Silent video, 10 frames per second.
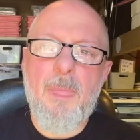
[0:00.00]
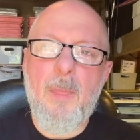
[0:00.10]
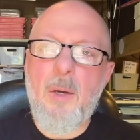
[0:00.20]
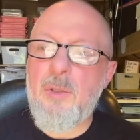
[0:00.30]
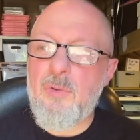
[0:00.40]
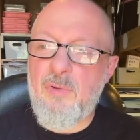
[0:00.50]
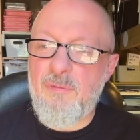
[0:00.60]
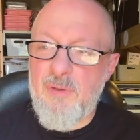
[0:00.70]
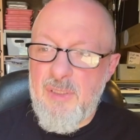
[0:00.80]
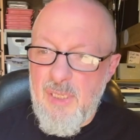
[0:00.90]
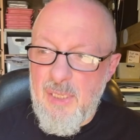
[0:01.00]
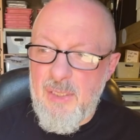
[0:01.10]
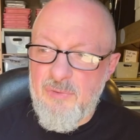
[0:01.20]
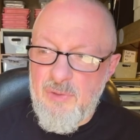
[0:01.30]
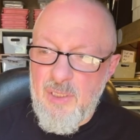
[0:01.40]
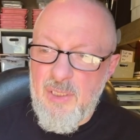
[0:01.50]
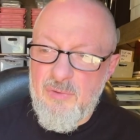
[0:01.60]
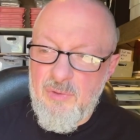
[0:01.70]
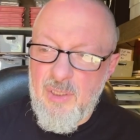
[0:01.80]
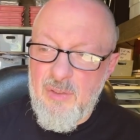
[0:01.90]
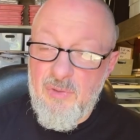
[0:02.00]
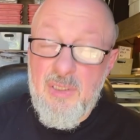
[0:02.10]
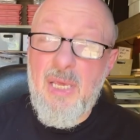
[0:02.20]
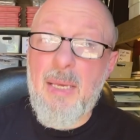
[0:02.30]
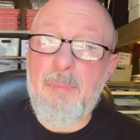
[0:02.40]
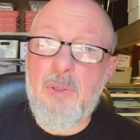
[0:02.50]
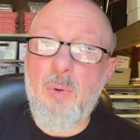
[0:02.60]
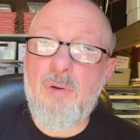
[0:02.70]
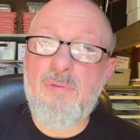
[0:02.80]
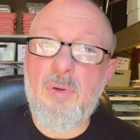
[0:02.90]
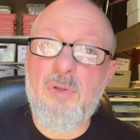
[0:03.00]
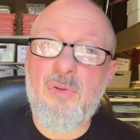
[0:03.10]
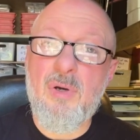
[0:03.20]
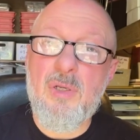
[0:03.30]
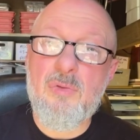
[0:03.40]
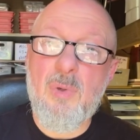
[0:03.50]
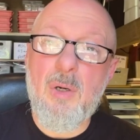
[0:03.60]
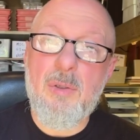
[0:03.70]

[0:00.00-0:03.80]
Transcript: I used it for years and years and years, and it can be quite volatile as well,